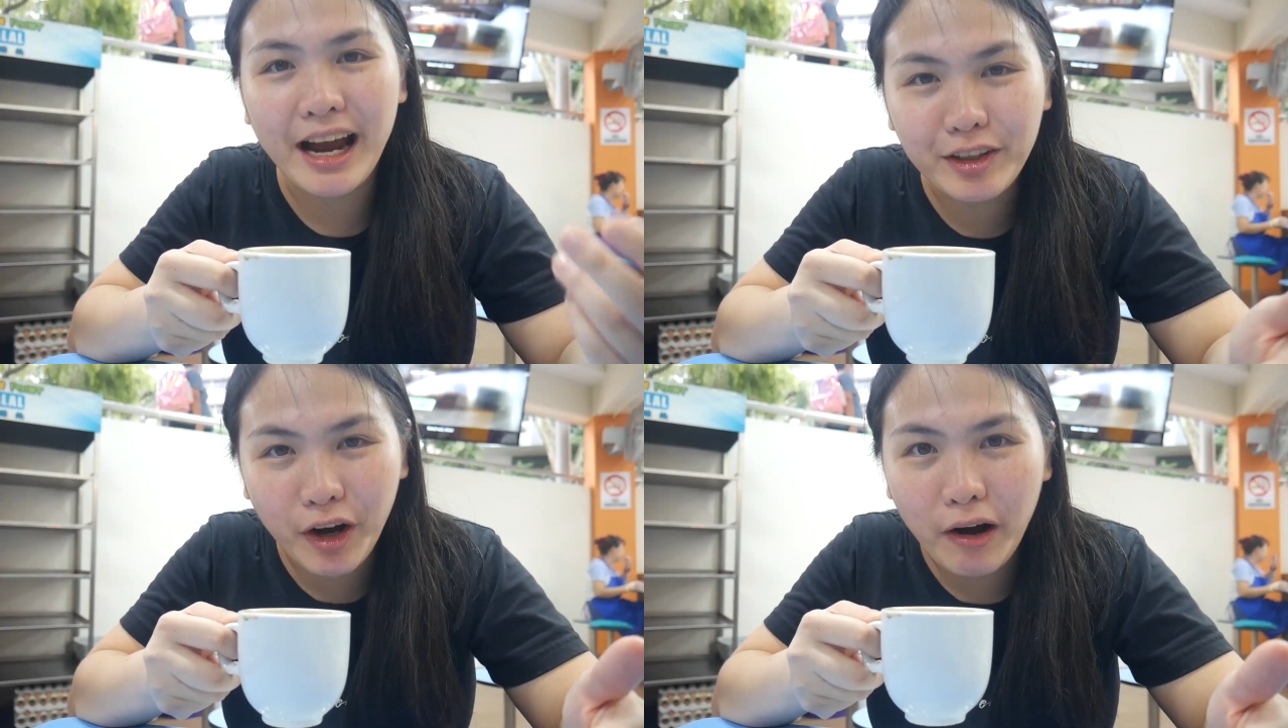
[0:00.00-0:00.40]

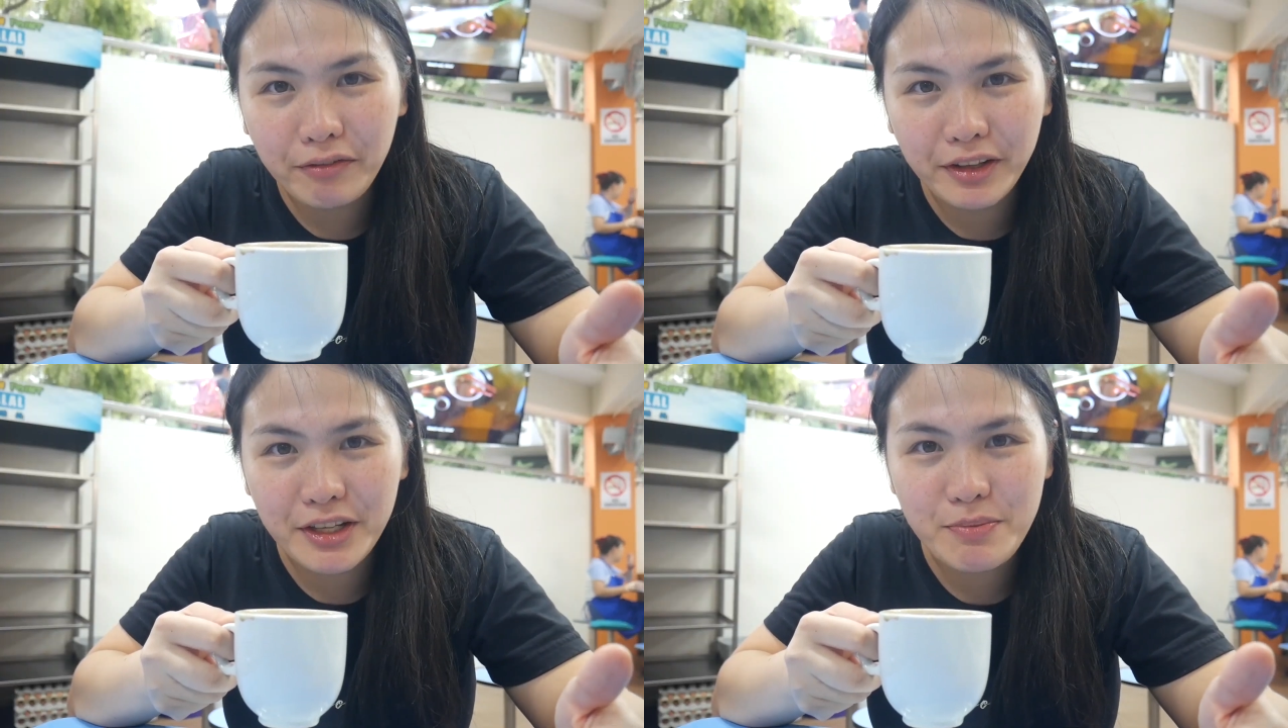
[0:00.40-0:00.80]
had
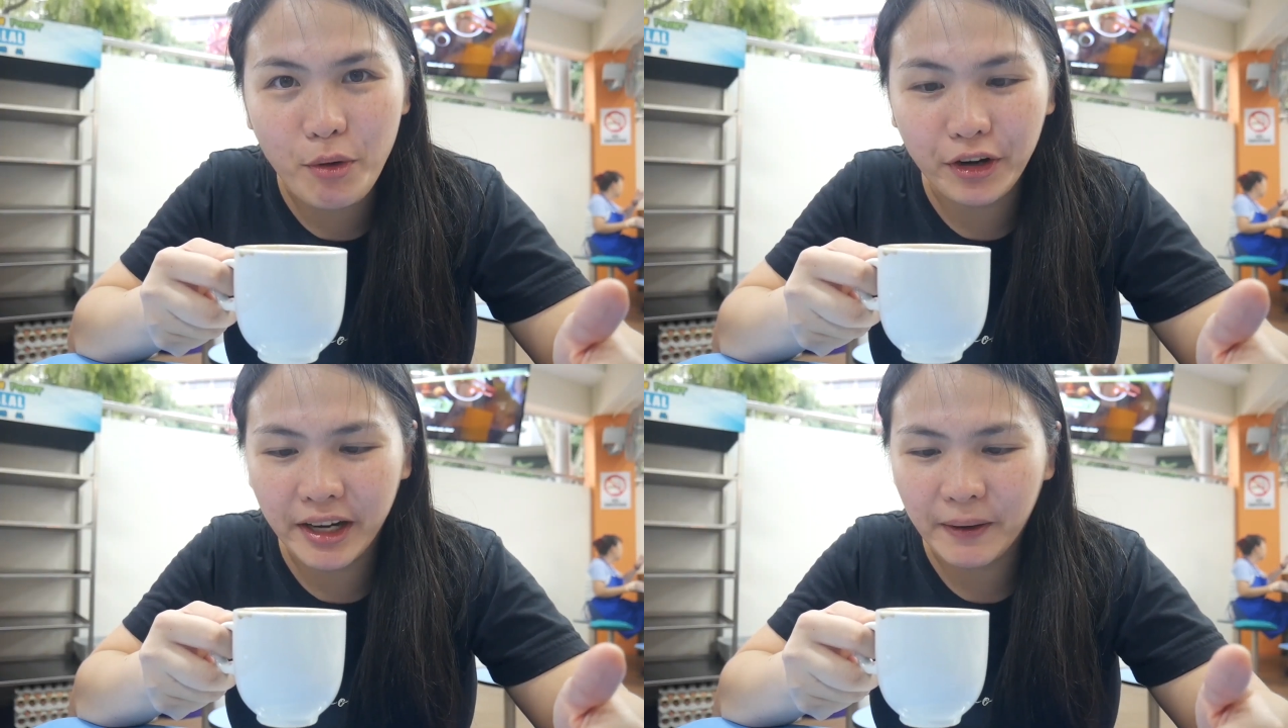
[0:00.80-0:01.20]
coffee this
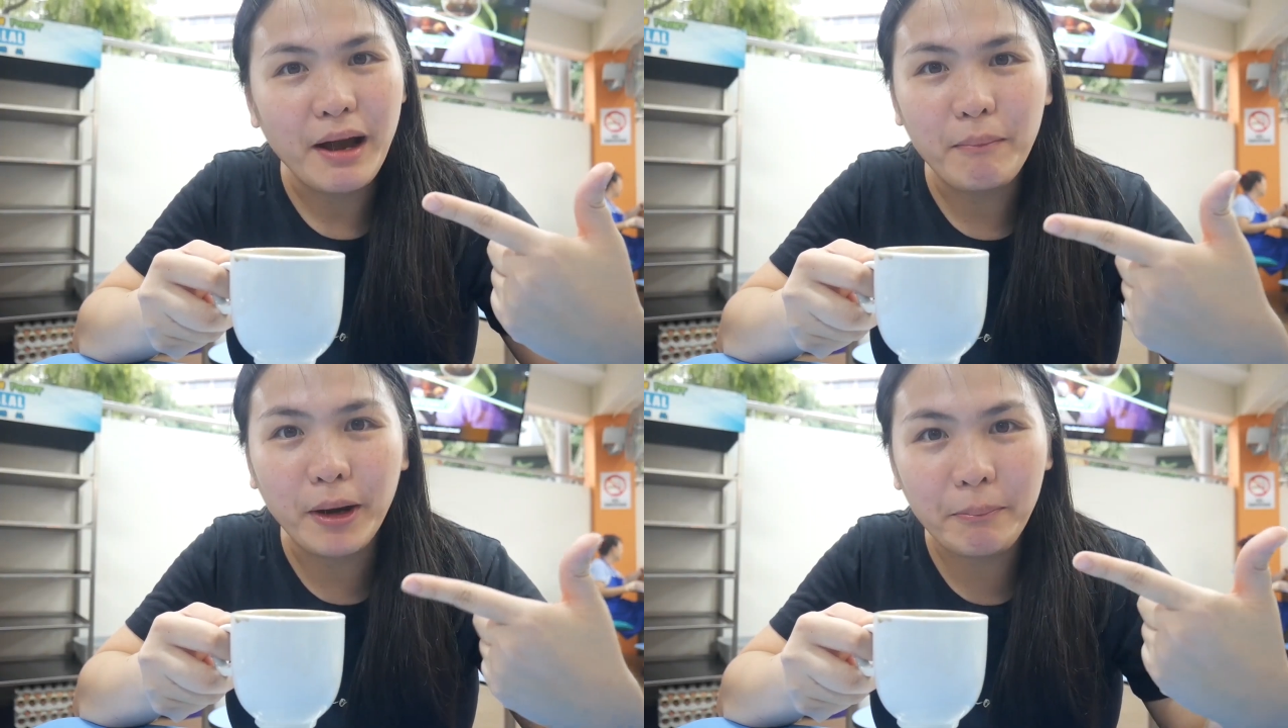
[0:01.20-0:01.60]
morning,
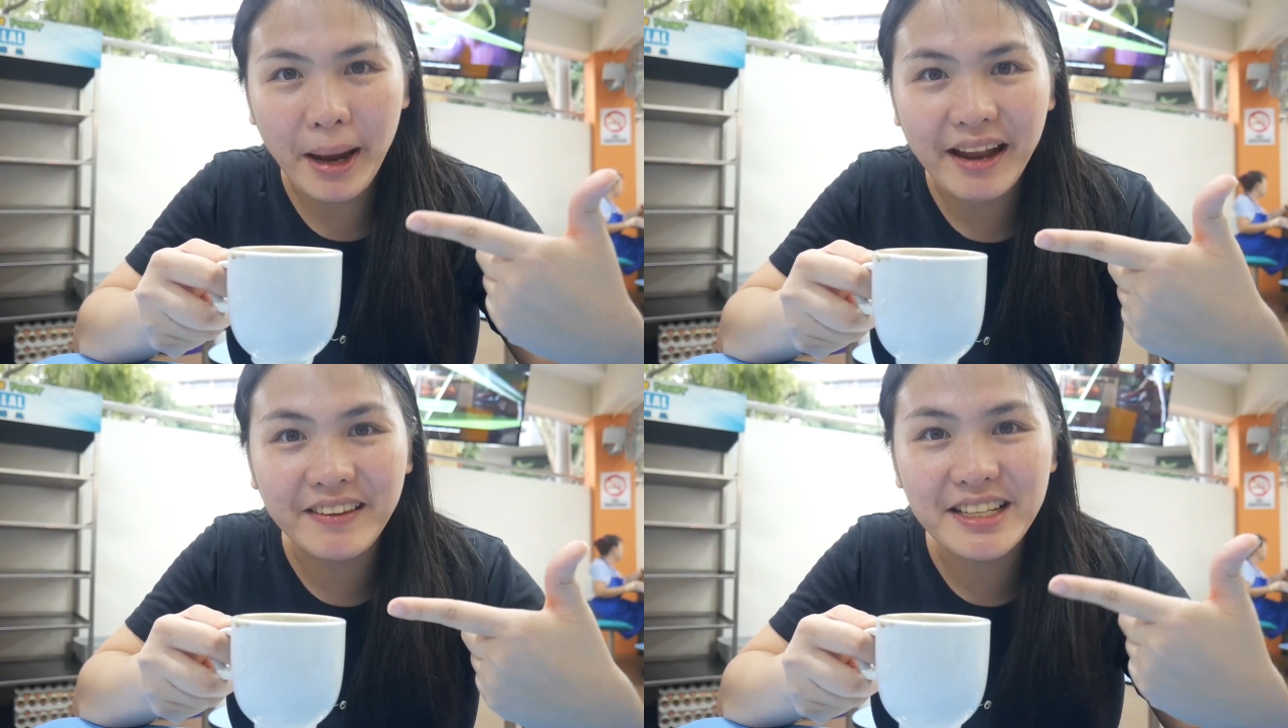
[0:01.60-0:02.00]
but
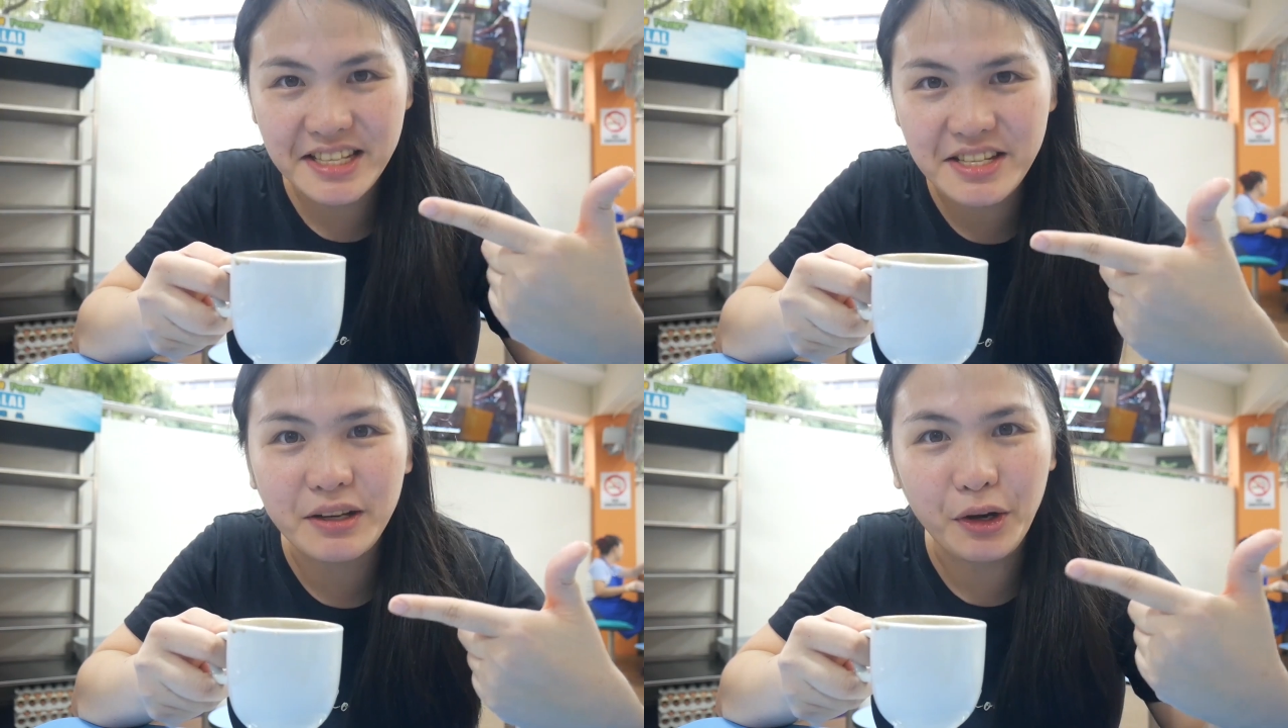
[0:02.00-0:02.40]
man, this
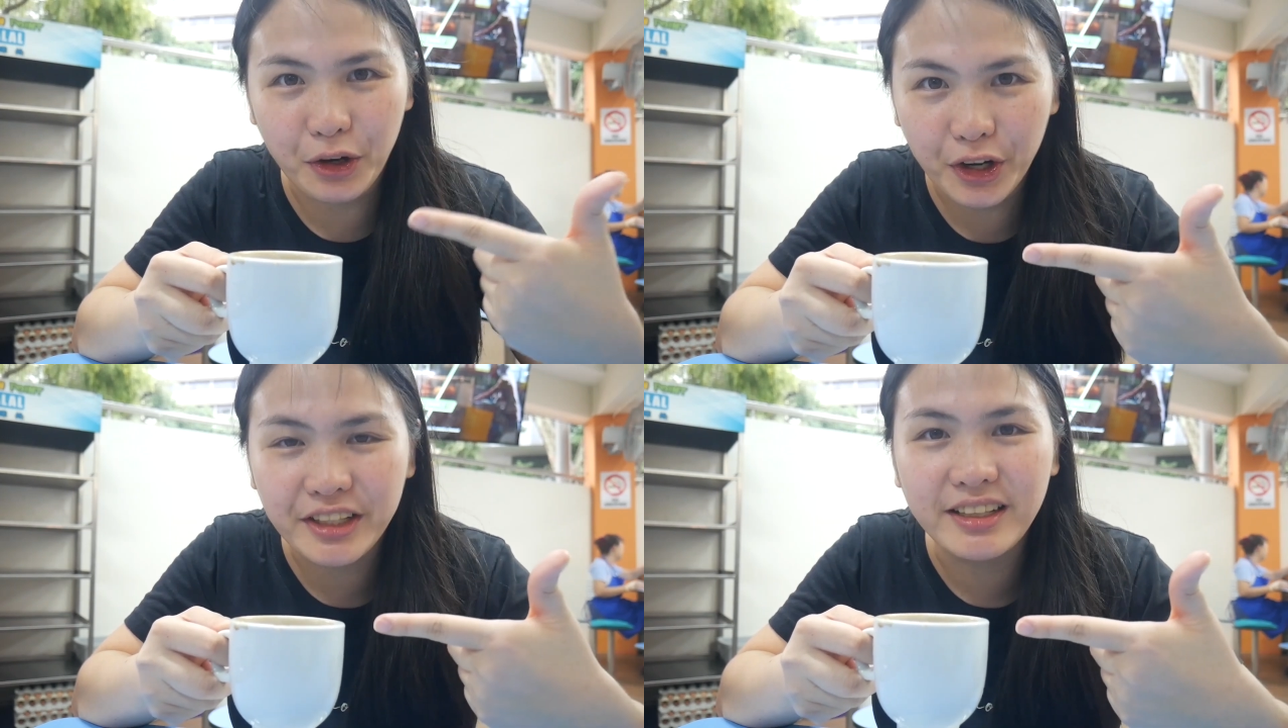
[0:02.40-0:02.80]
is a
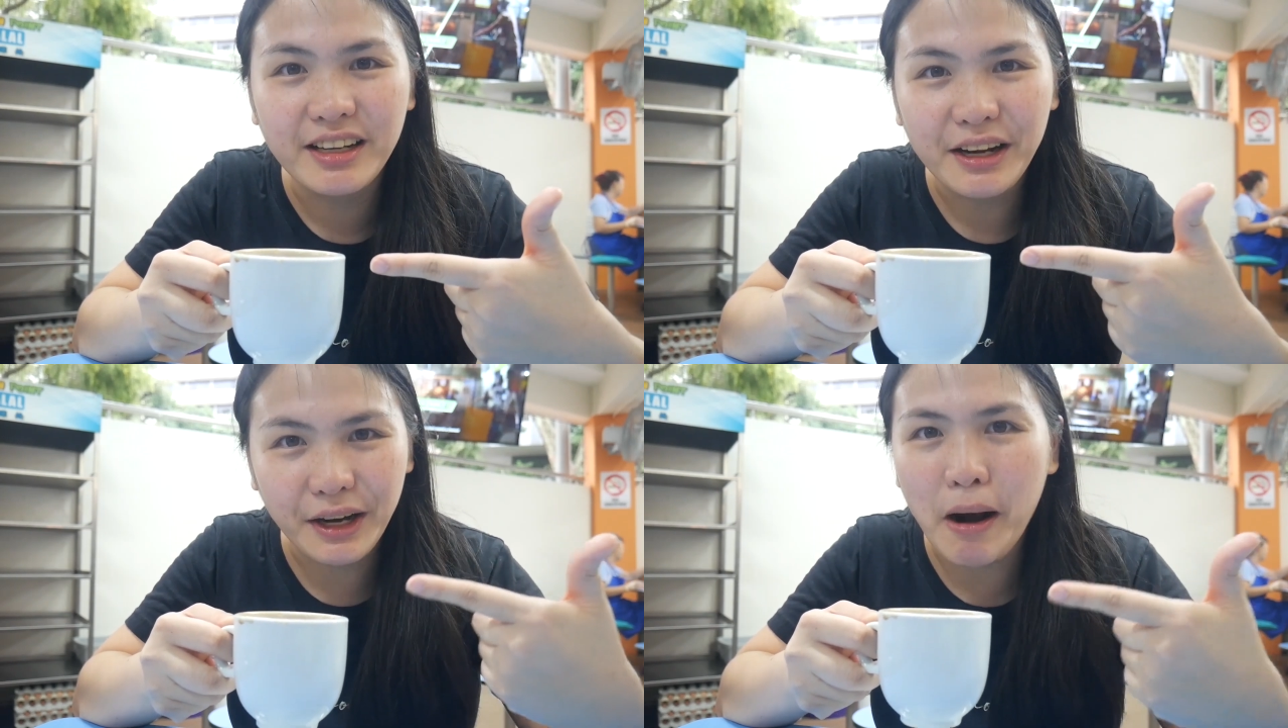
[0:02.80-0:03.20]
good
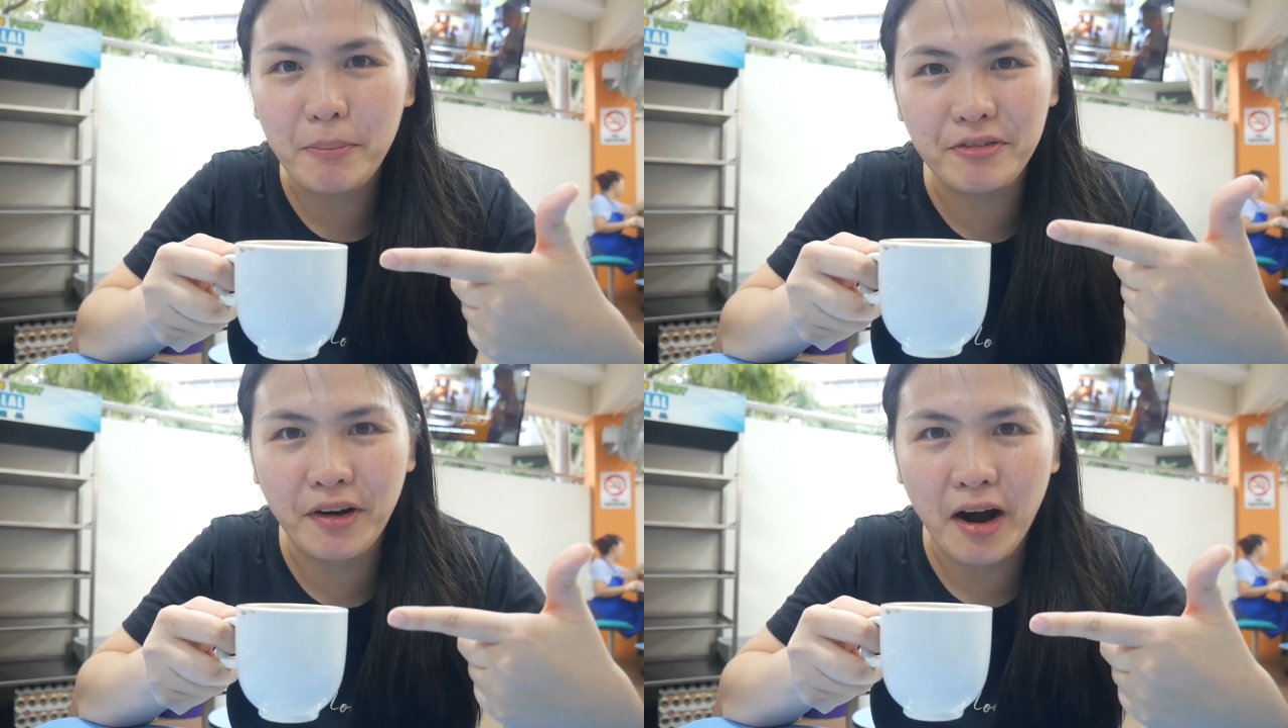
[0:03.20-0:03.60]
cup
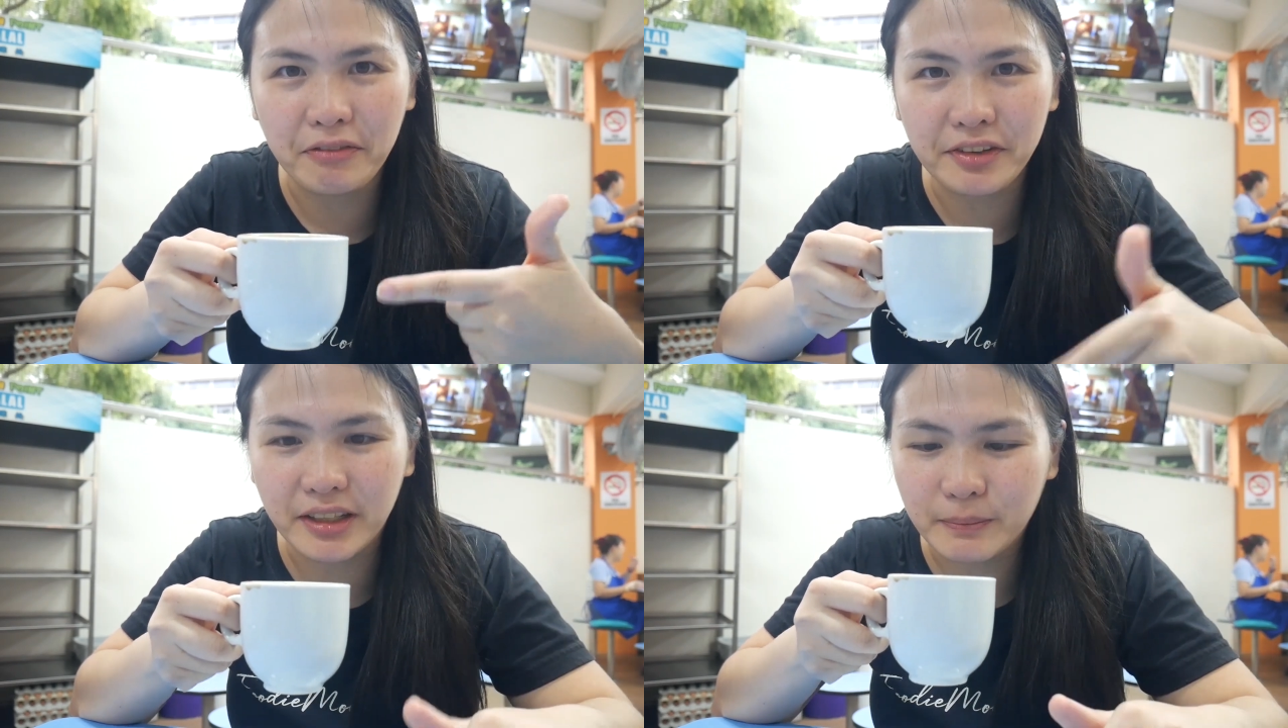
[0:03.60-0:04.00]
of
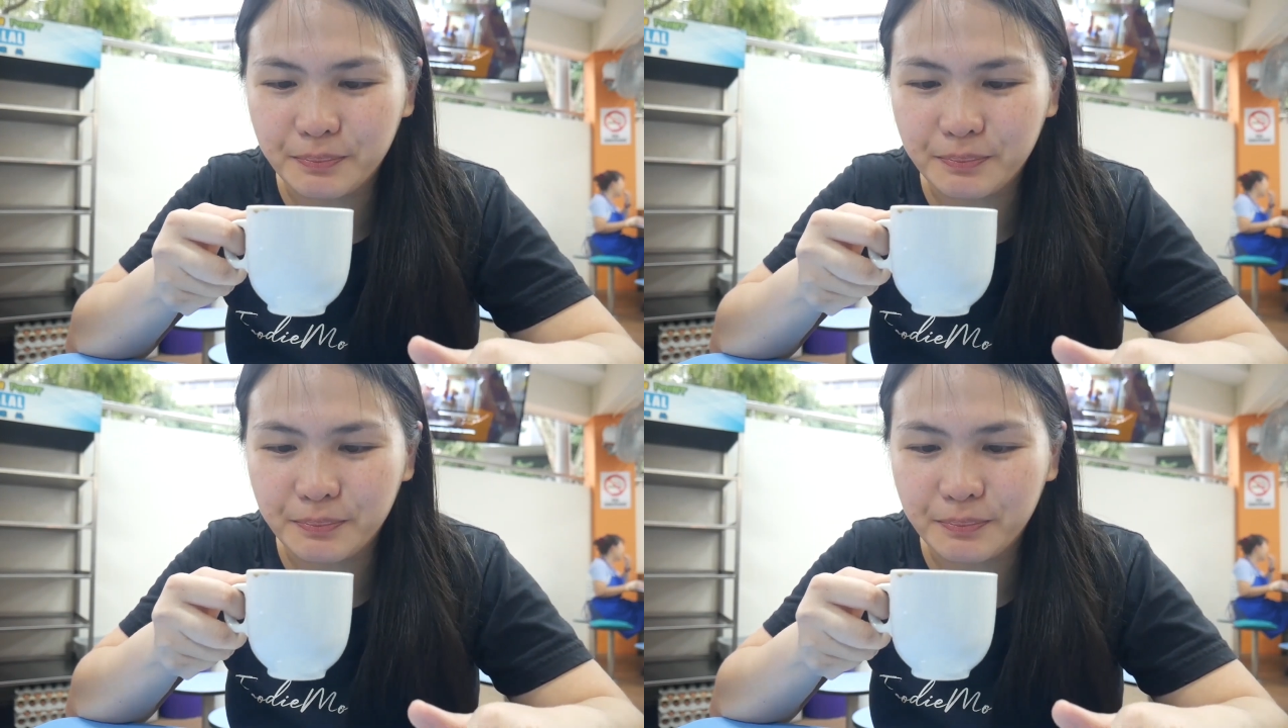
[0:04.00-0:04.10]
coffee.